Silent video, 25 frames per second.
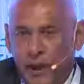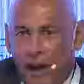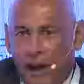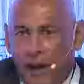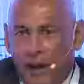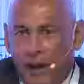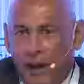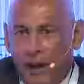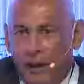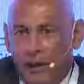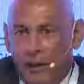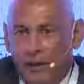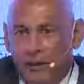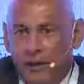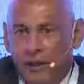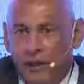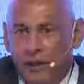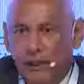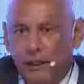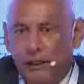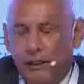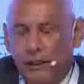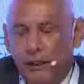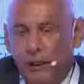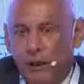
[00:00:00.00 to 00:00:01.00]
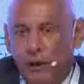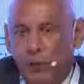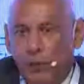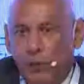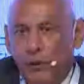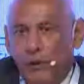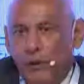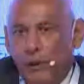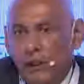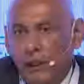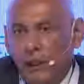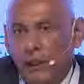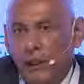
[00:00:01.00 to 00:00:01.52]
And, and I think uh,
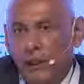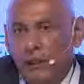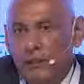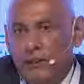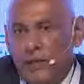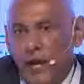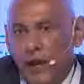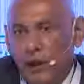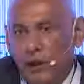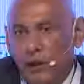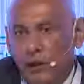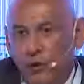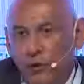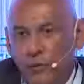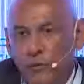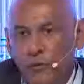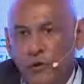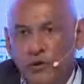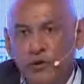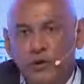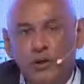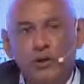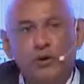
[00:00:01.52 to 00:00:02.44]
with the Saudi Human